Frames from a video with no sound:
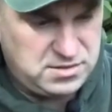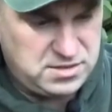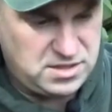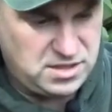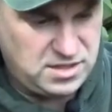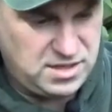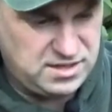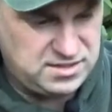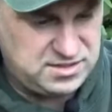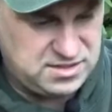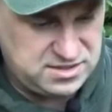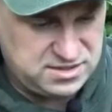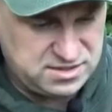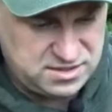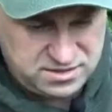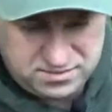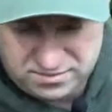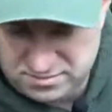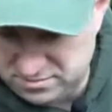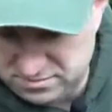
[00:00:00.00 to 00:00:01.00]
Connected,
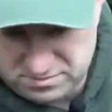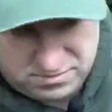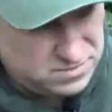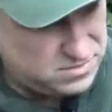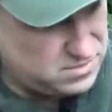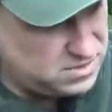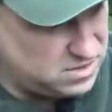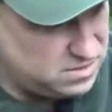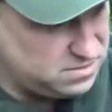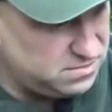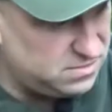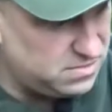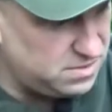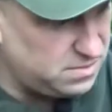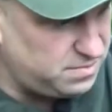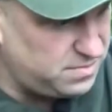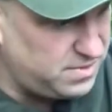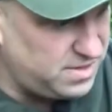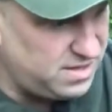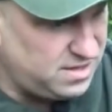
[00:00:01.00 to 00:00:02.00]

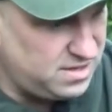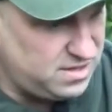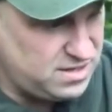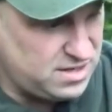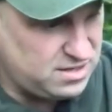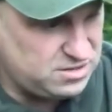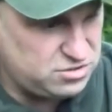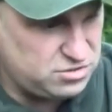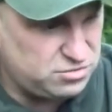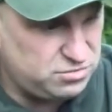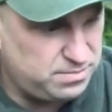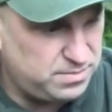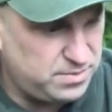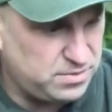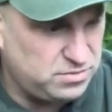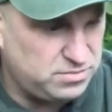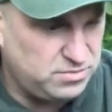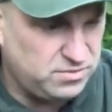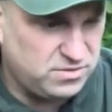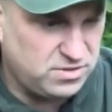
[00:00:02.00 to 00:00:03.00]
the actual
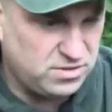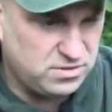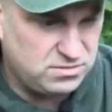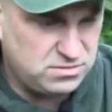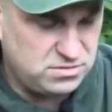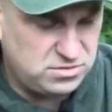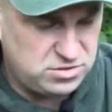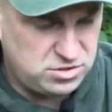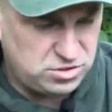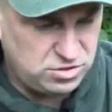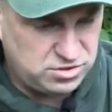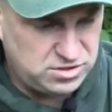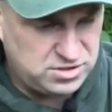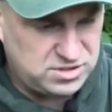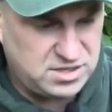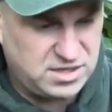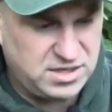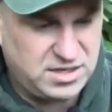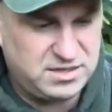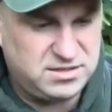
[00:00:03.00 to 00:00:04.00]
boom of the chod
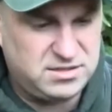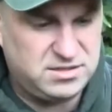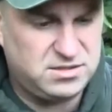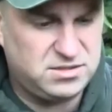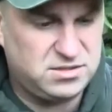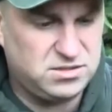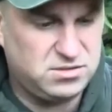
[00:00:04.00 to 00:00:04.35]
is connected